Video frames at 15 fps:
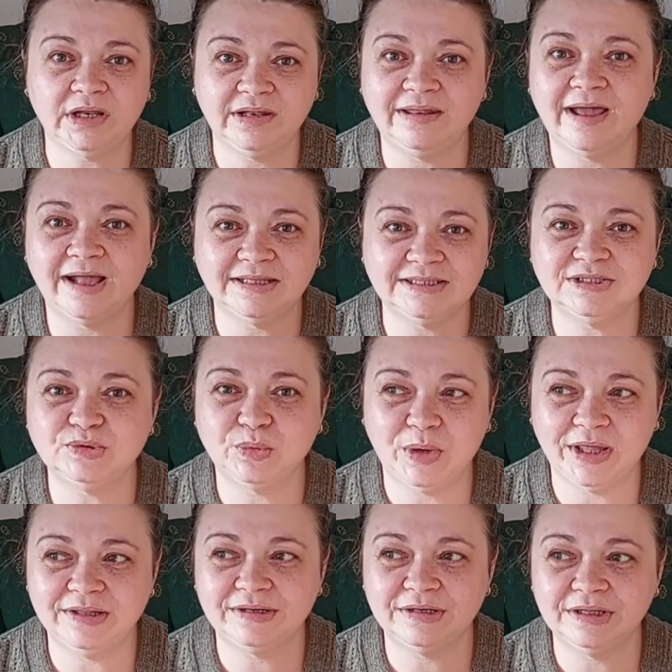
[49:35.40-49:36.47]
that
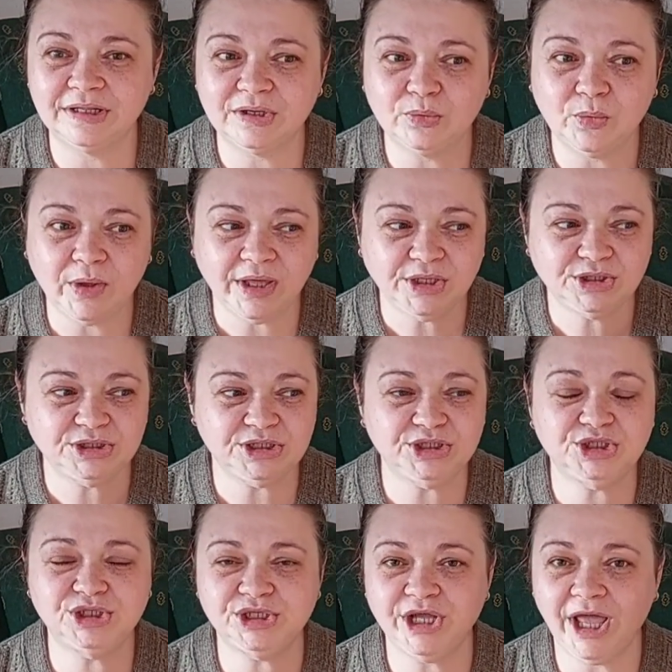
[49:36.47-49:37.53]
sweater, the way she
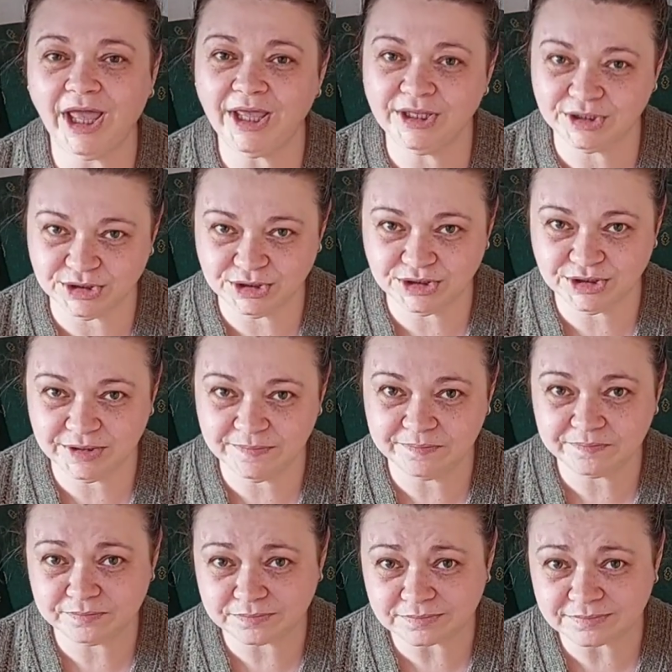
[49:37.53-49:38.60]
changed
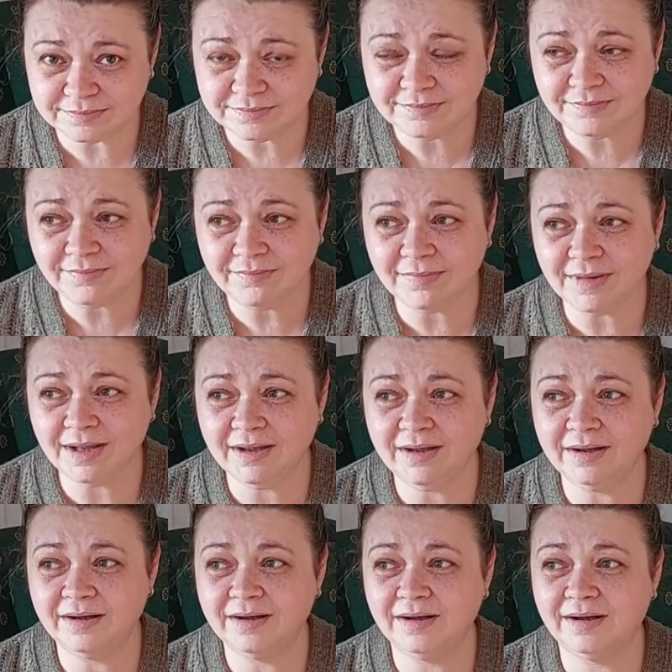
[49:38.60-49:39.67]

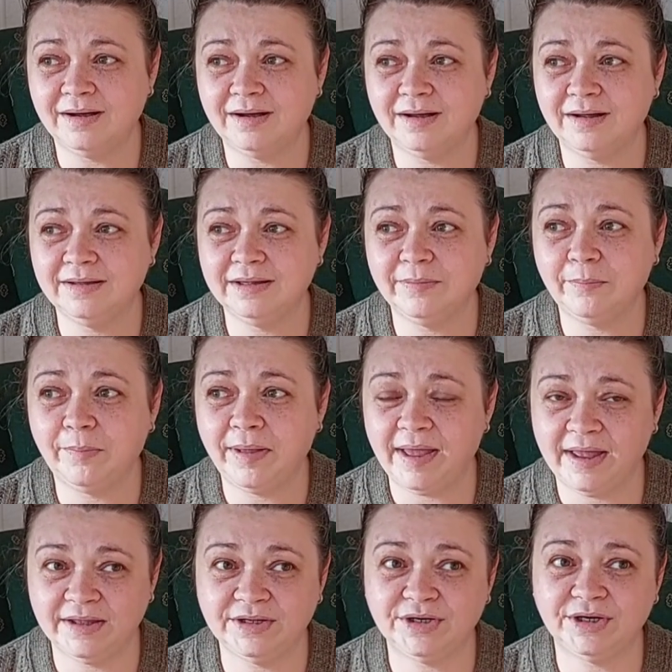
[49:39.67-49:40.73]
the
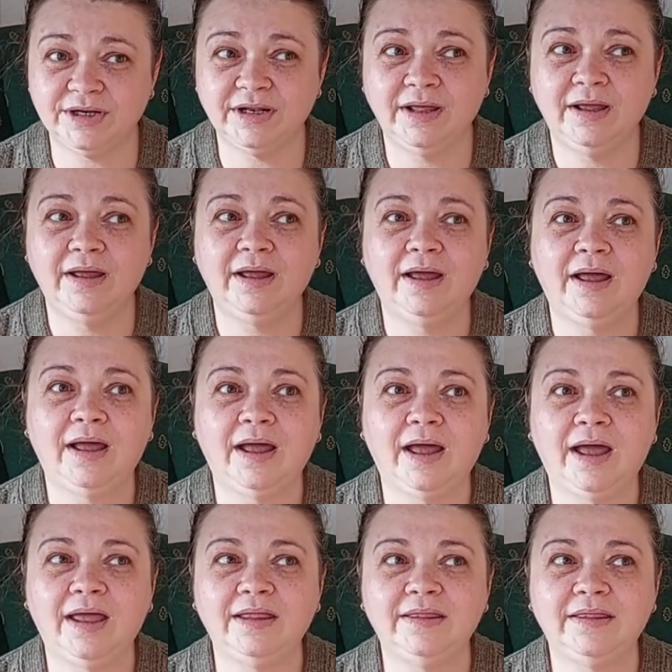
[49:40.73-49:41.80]
pattern
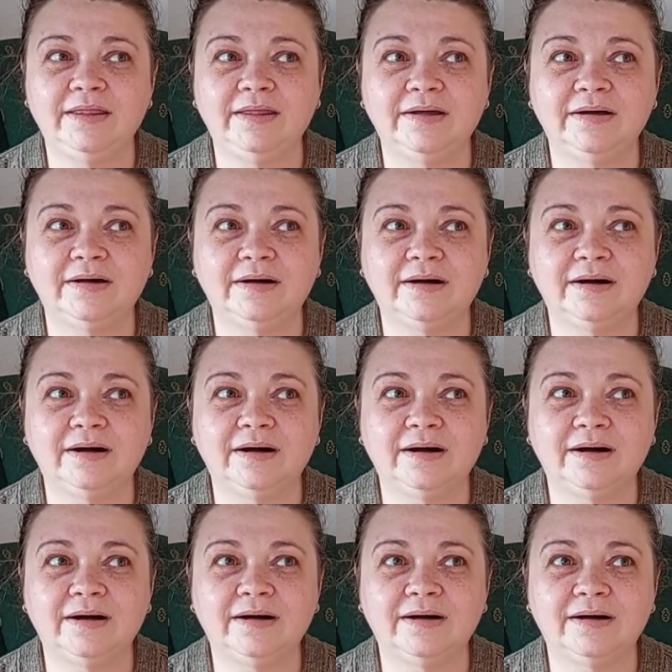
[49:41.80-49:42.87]
and
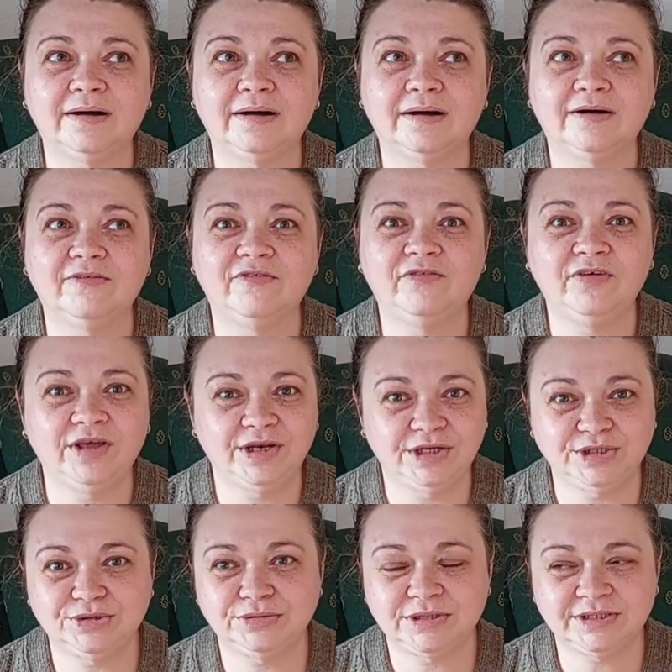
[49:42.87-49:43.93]
the
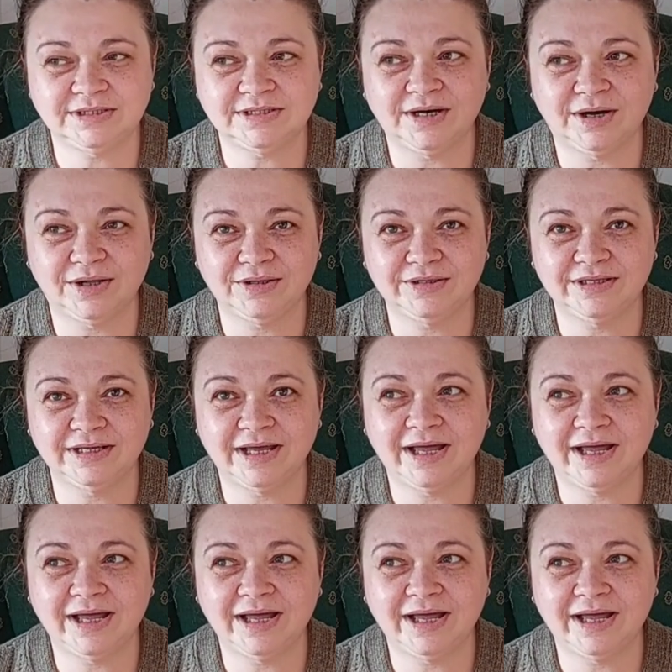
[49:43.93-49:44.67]
finished result,